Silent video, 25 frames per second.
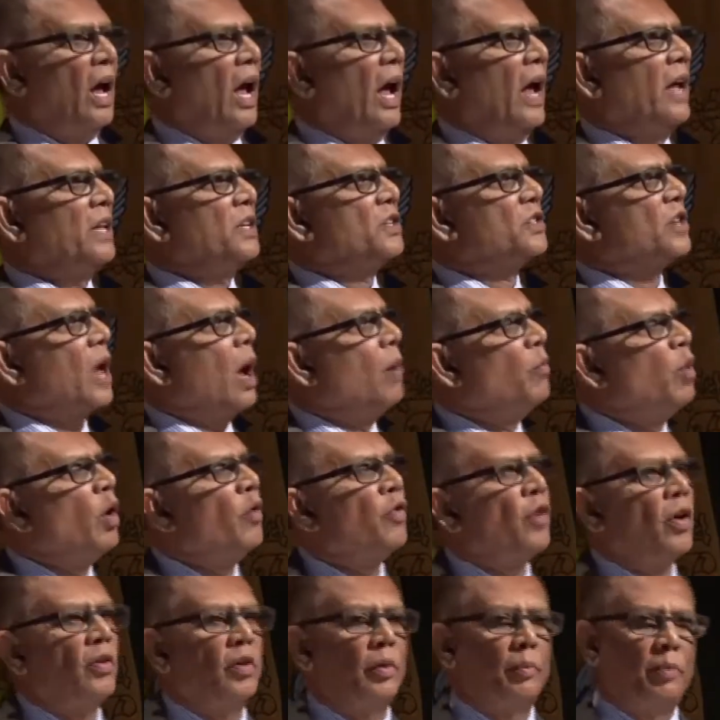And some
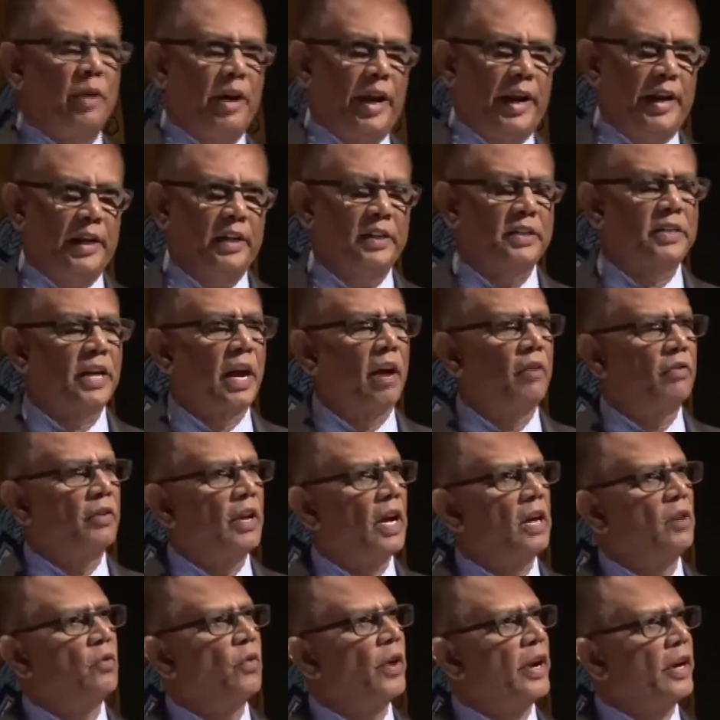of our brains have
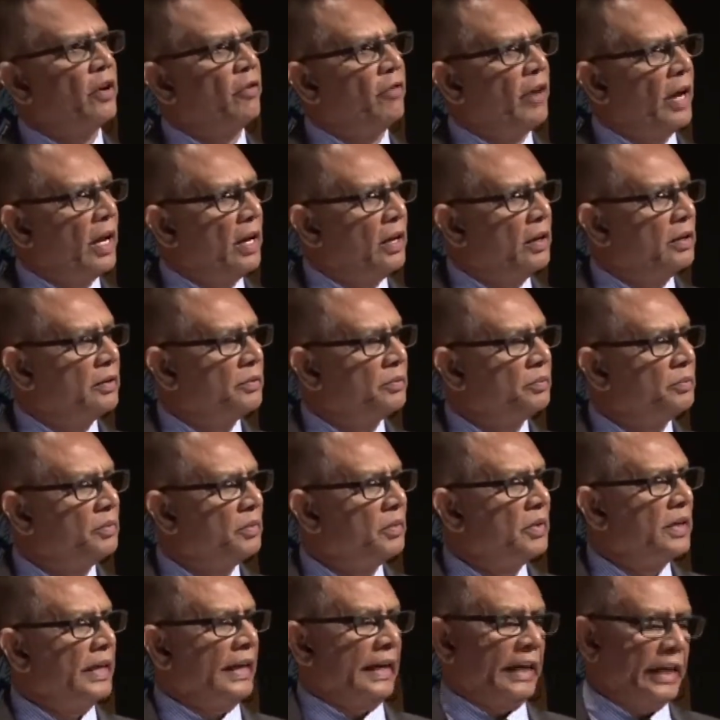done very well
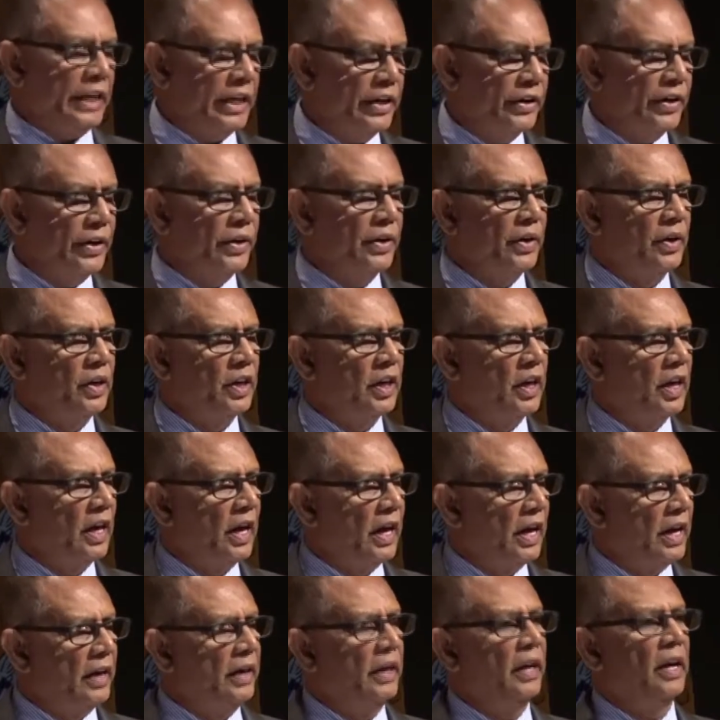here
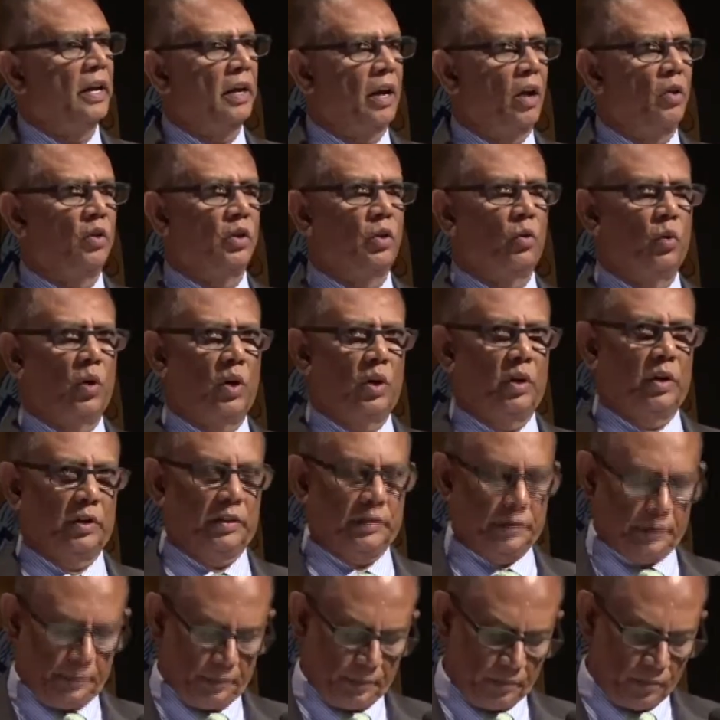and around the
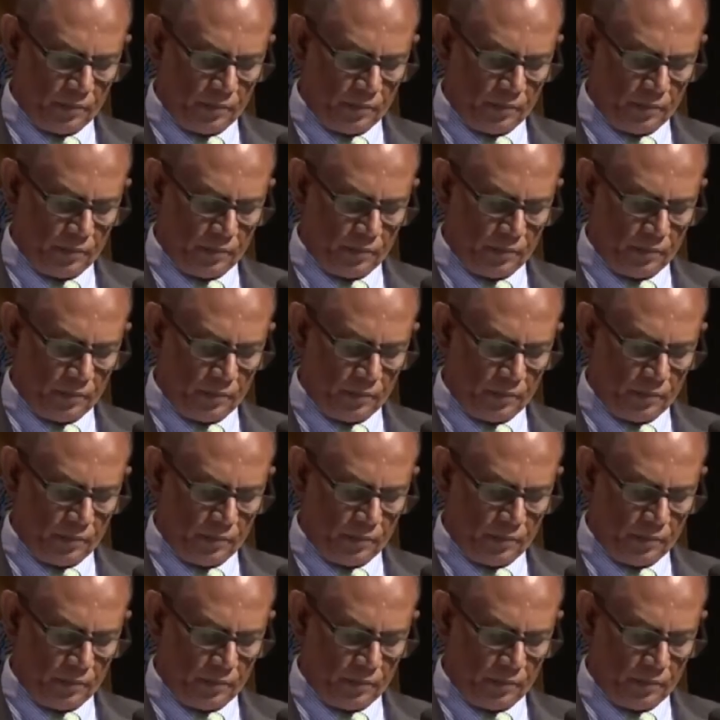world.